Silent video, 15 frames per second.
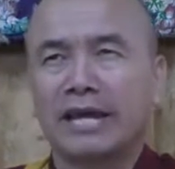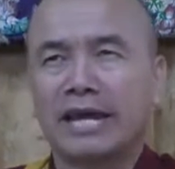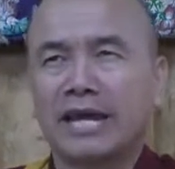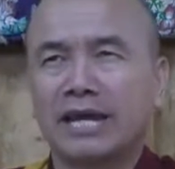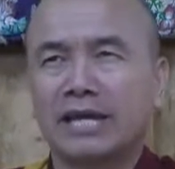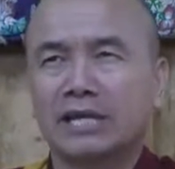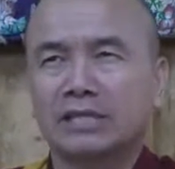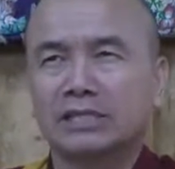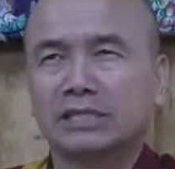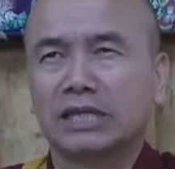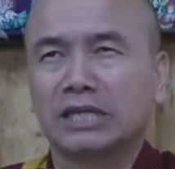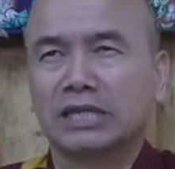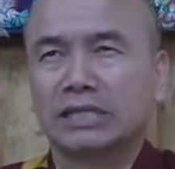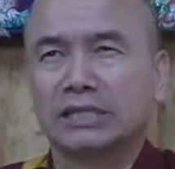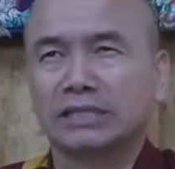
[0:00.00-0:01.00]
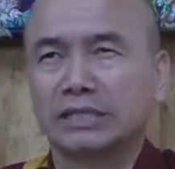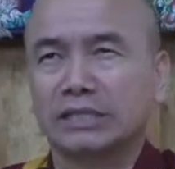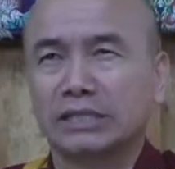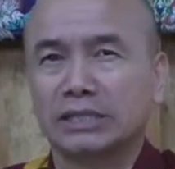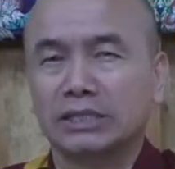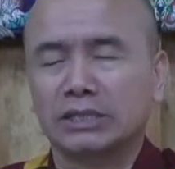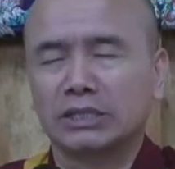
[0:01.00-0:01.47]
and
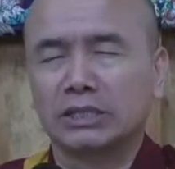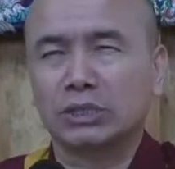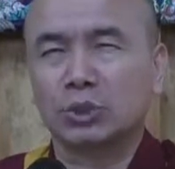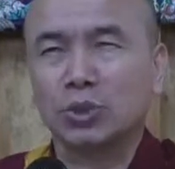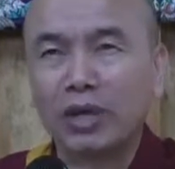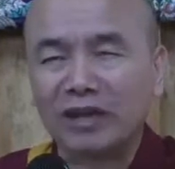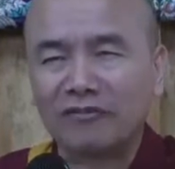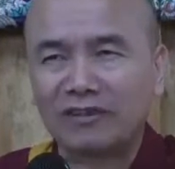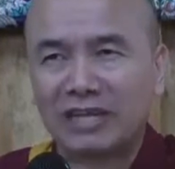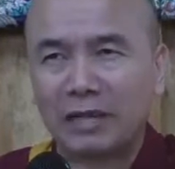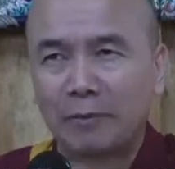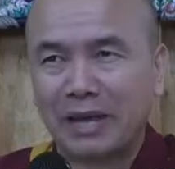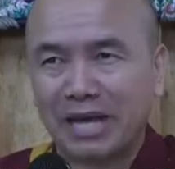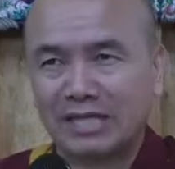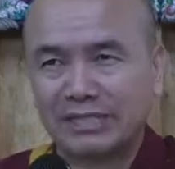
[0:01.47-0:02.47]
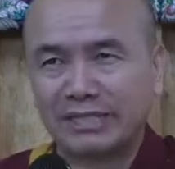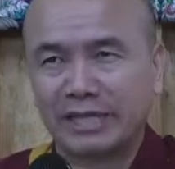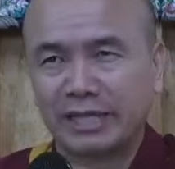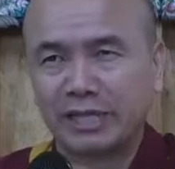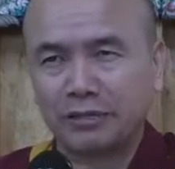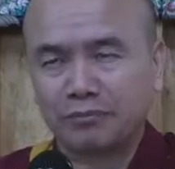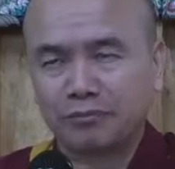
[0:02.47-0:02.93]
you have a
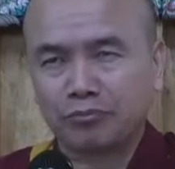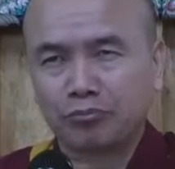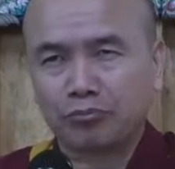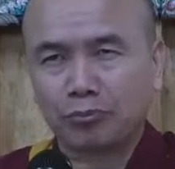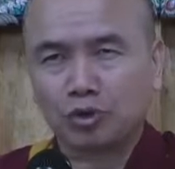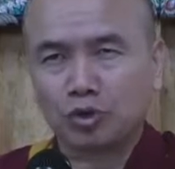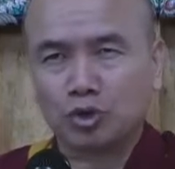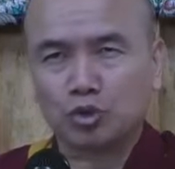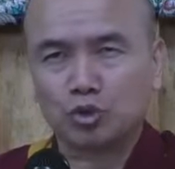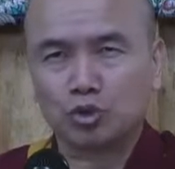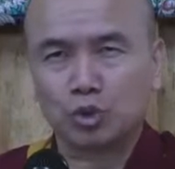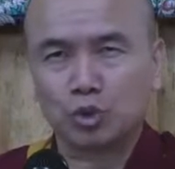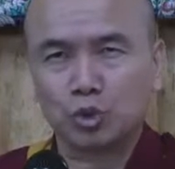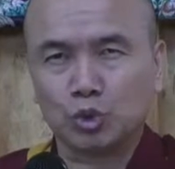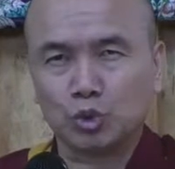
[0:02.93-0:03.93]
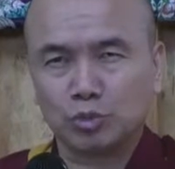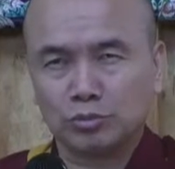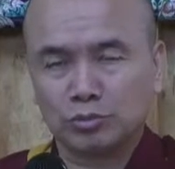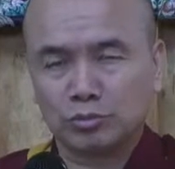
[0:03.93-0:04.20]
capacity to